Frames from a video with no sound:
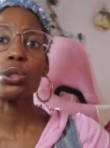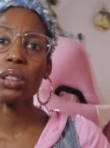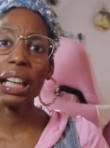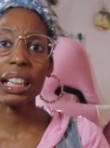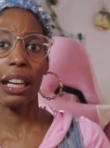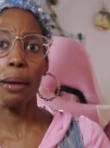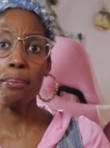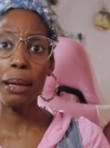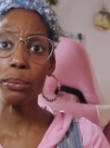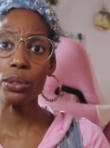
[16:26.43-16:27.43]
We're like camp
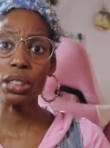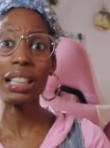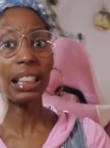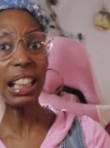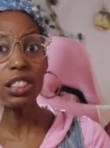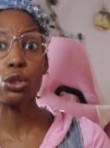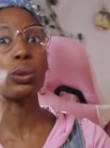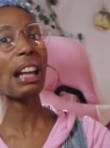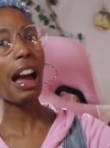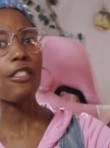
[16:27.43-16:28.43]
members and leaders do they
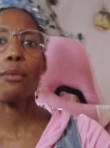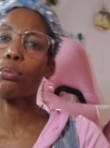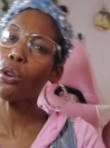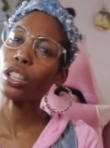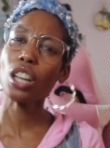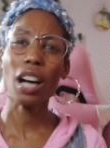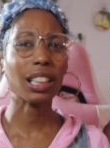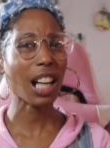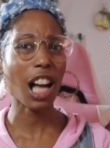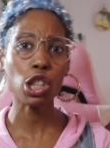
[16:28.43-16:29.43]
have a broken heart
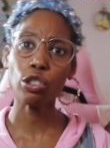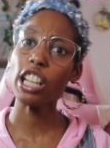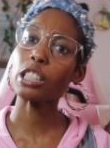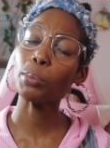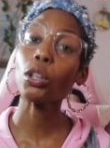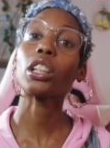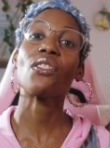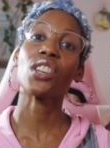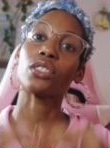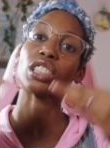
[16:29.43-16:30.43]
and a contrite spirit or they
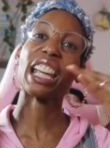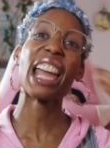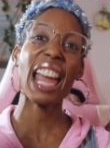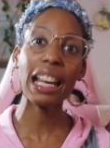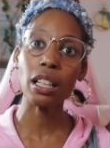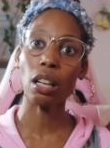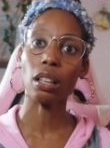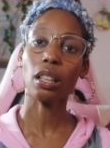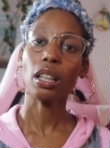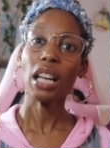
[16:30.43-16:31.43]
full of
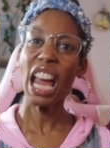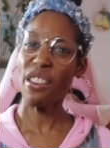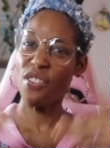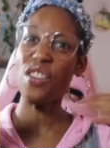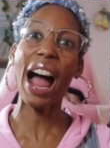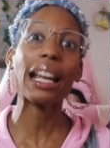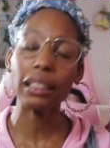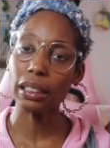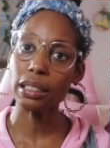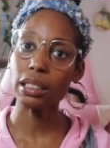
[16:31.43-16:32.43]
anger and
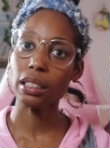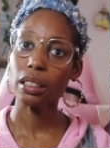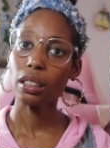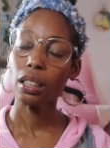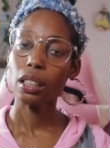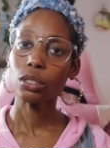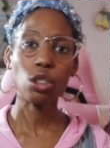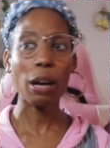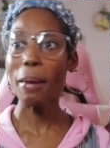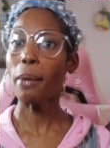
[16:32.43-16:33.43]
violence
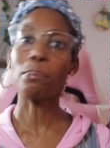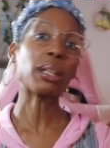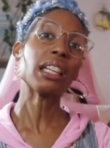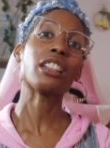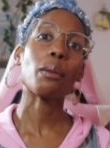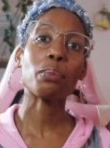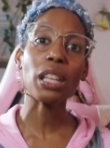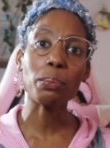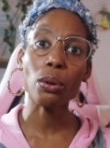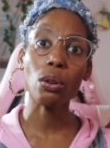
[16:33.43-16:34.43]
talking about beating up
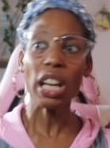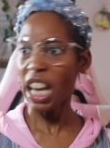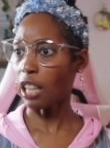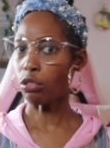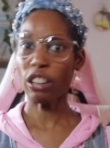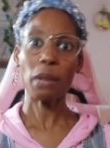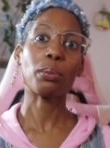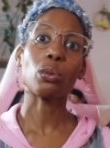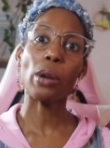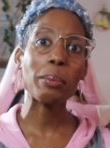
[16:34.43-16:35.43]
people and
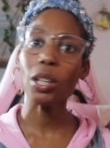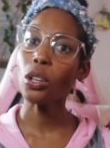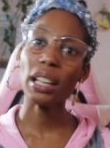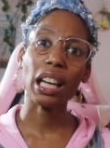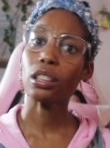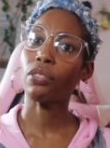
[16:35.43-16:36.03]
raping women and all that other